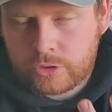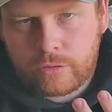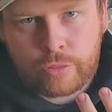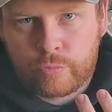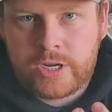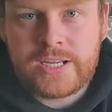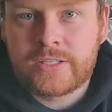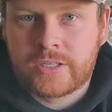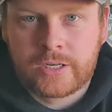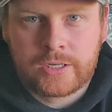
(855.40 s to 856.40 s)
3
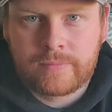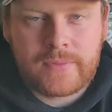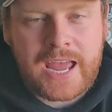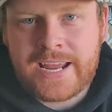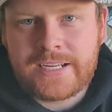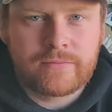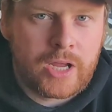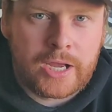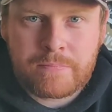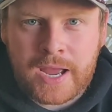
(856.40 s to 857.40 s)
to 8,
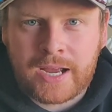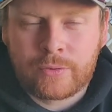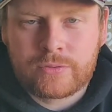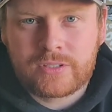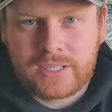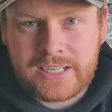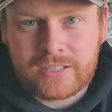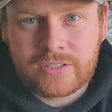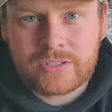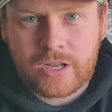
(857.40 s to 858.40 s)
9 pound
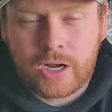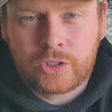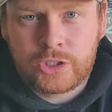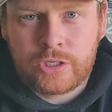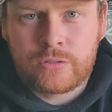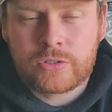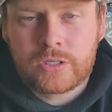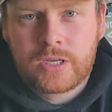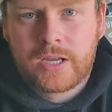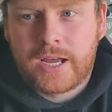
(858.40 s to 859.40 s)
leaders that I'll use,